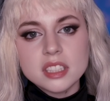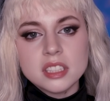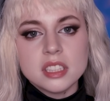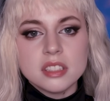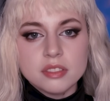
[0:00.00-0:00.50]

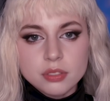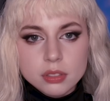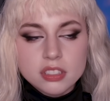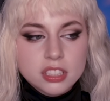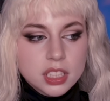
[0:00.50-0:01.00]

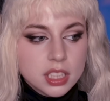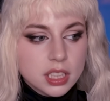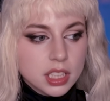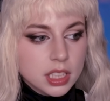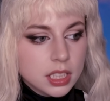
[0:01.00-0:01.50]

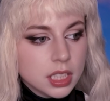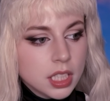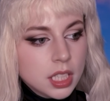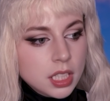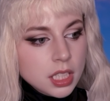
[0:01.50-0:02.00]
unfortunately.
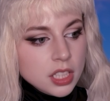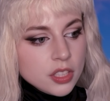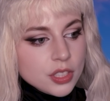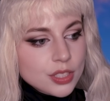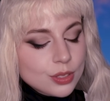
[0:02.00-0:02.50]

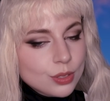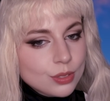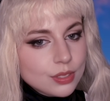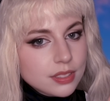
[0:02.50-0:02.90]
So